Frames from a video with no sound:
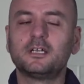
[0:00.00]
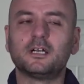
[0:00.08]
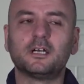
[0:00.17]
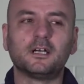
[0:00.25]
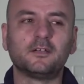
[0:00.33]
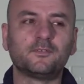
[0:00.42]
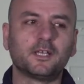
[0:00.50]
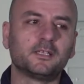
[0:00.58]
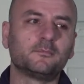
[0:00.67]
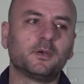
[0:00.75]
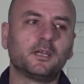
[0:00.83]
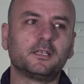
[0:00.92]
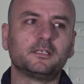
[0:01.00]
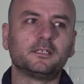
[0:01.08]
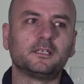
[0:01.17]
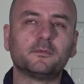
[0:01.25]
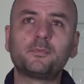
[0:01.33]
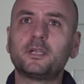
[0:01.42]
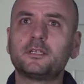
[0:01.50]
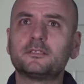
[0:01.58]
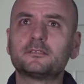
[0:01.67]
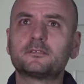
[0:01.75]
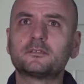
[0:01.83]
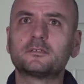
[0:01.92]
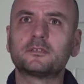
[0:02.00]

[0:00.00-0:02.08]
Uh, I've had my uh, parents